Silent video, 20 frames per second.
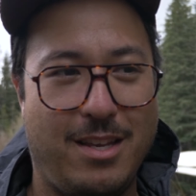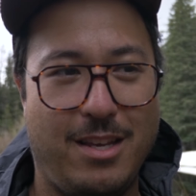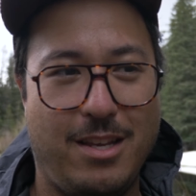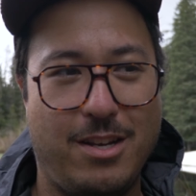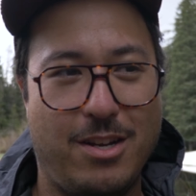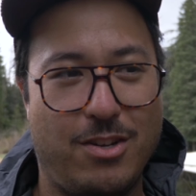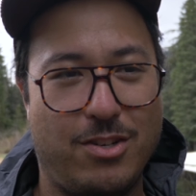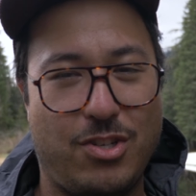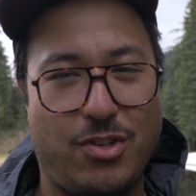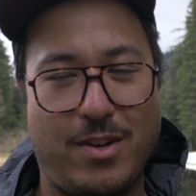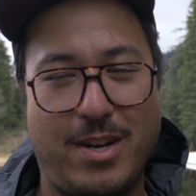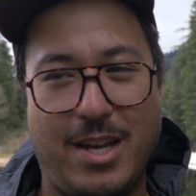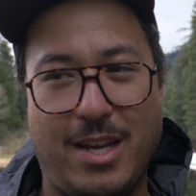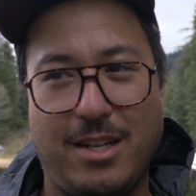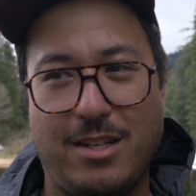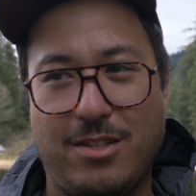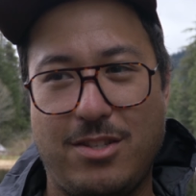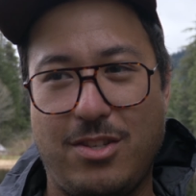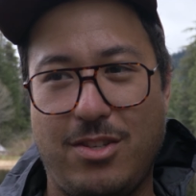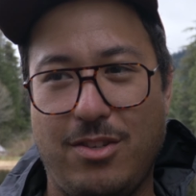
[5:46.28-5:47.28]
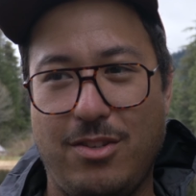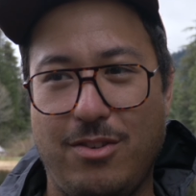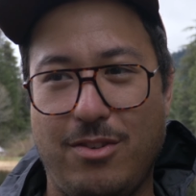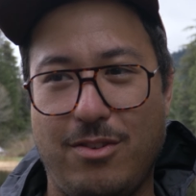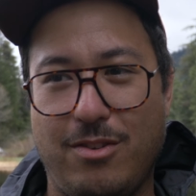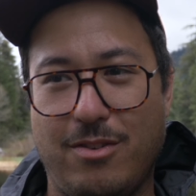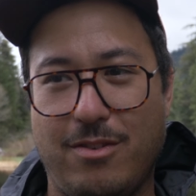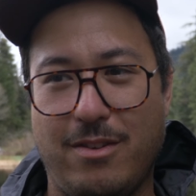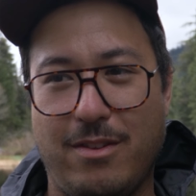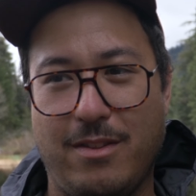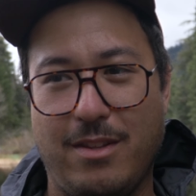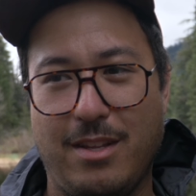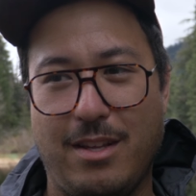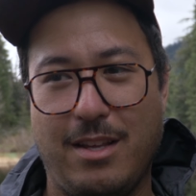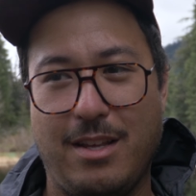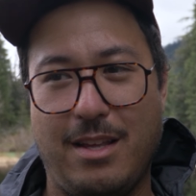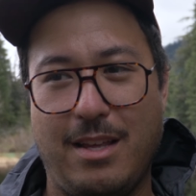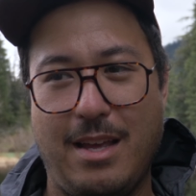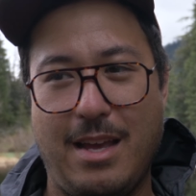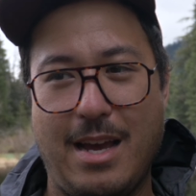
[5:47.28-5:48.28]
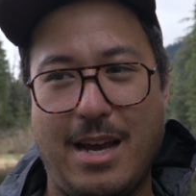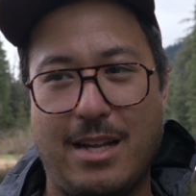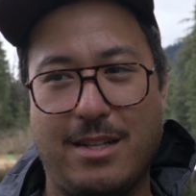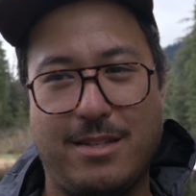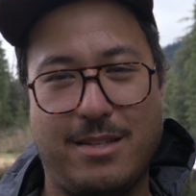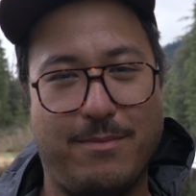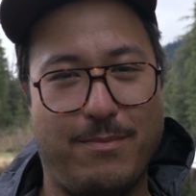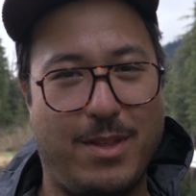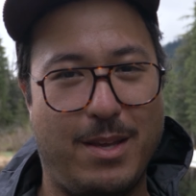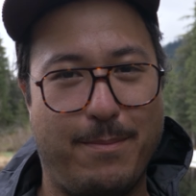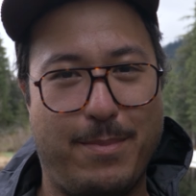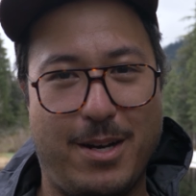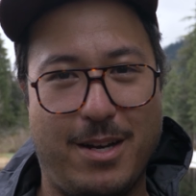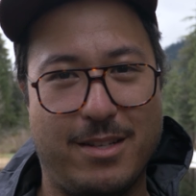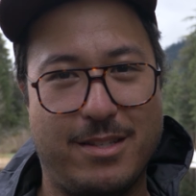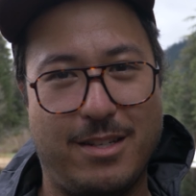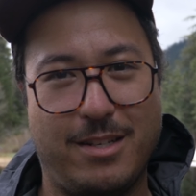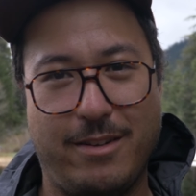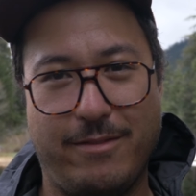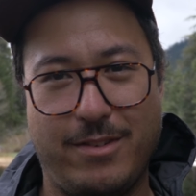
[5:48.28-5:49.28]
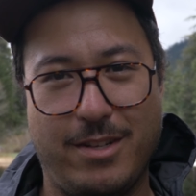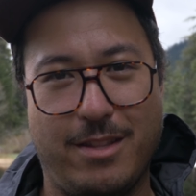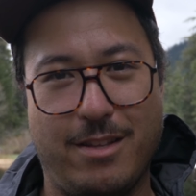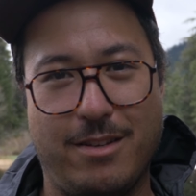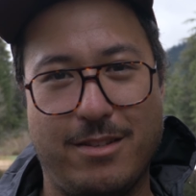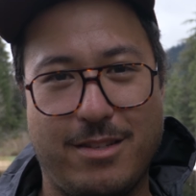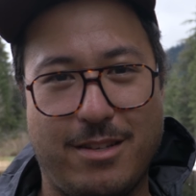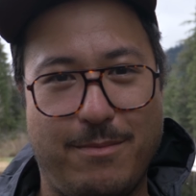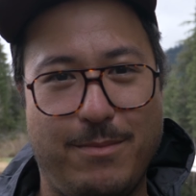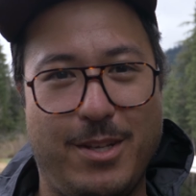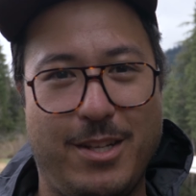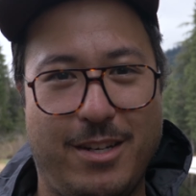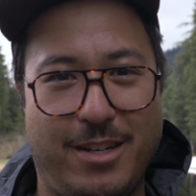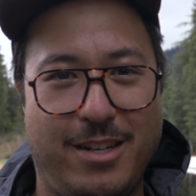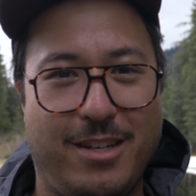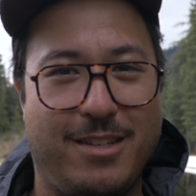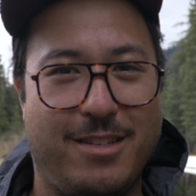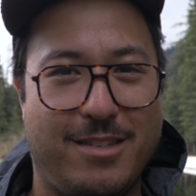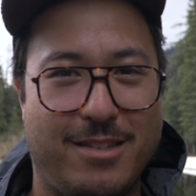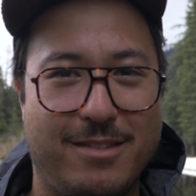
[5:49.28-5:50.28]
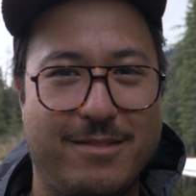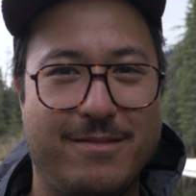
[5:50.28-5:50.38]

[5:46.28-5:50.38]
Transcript: you know, trying to add something positive to those communities.